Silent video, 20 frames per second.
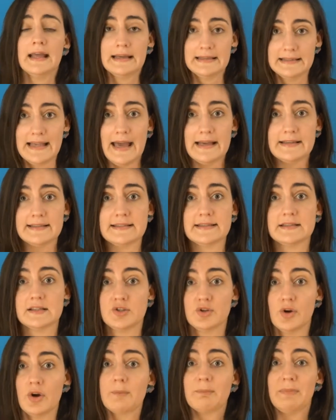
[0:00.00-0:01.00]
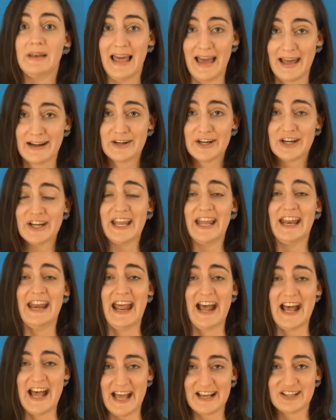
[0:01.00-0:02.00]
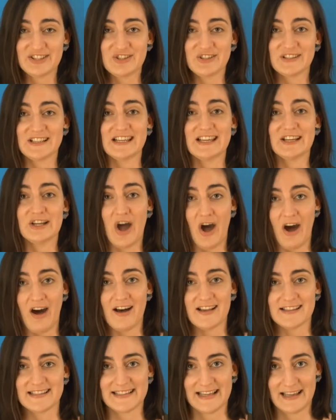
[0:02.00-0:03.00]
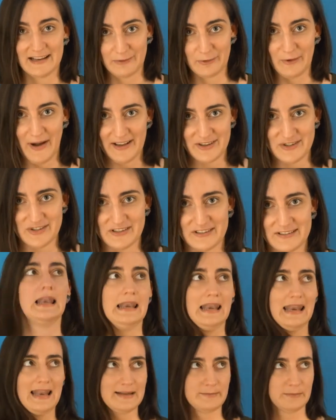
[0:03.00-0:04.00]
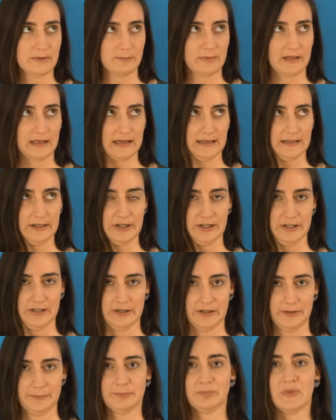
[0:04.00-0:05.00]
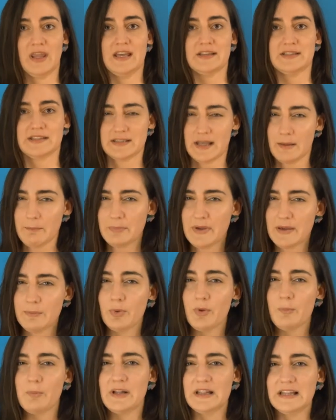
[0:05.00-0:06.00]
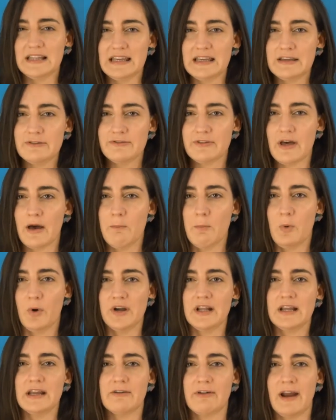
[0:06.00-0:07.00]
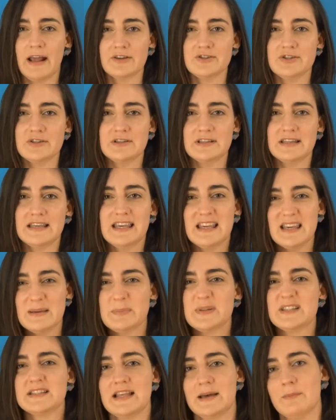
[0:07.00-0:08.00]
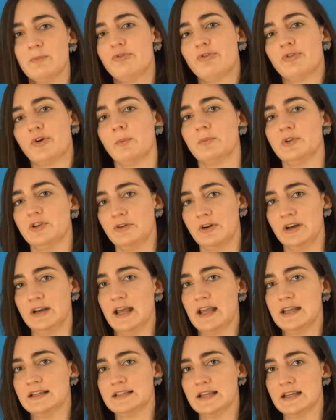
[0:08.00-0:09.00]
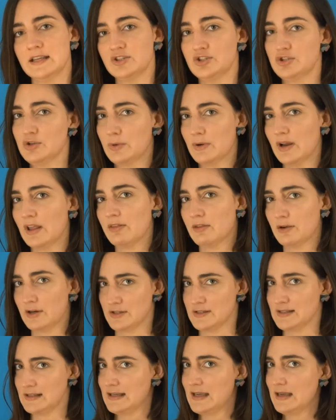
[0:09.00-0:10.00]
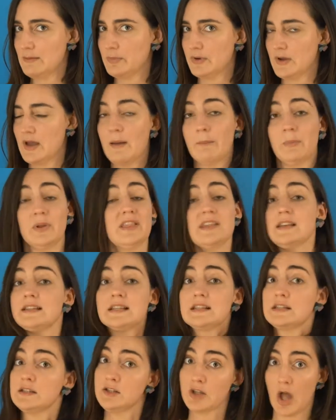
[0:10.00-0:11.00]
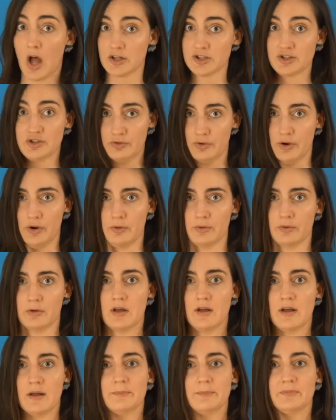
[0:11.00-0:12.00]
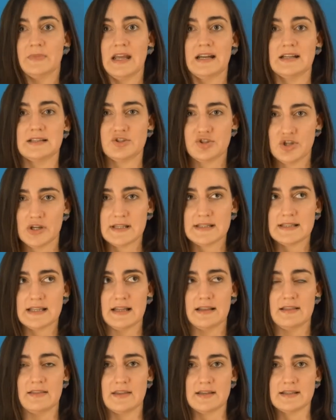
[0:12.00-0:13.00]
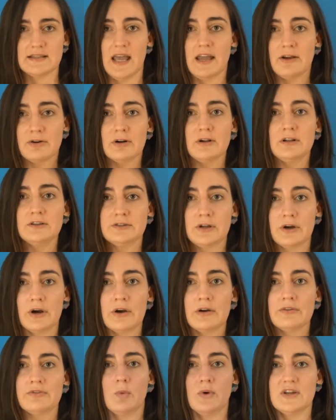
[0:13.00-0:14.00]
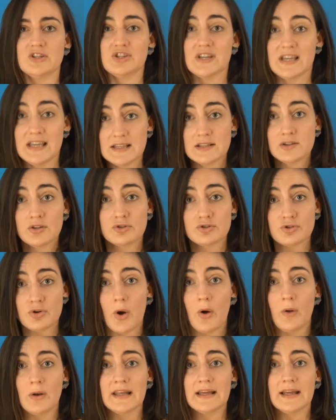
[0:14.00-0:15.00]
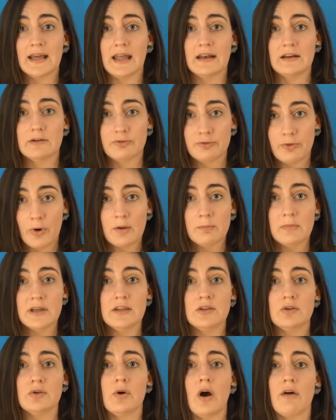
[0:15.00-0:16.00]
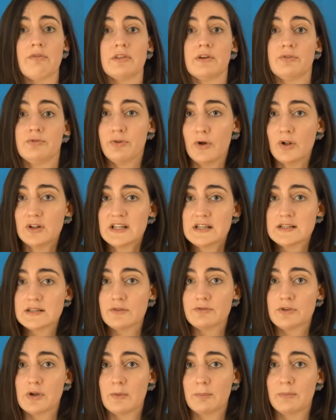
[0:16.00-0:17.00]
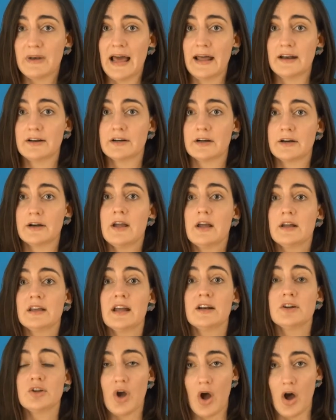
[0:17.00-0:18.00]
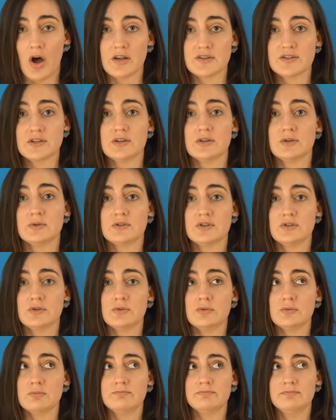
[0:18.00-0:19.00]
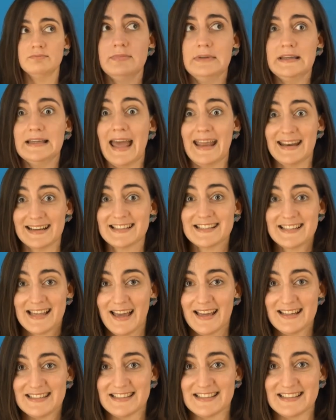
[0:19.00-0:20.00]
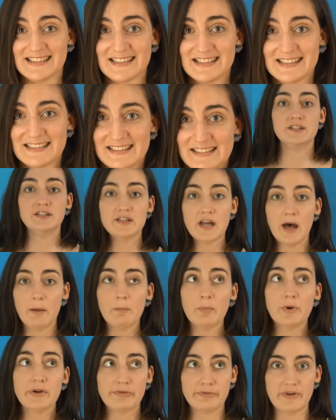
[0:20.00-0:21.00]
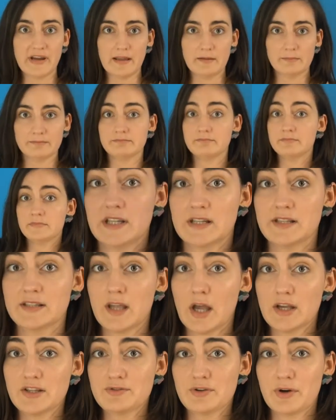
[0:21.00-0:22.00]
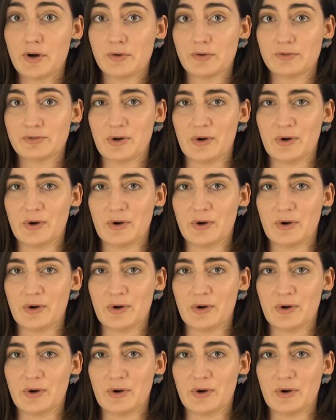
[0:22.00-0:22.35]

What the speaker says: yes, your bladder can actually cause an erection. Let me be clear here. Some people believe a morning erection keeps them from urinating during their sleep, but this is not true. It is just that the sacral nerve, which is controlling and informing you of the fullness of your bladder, can cause you to get excited. Number three, testosterone, of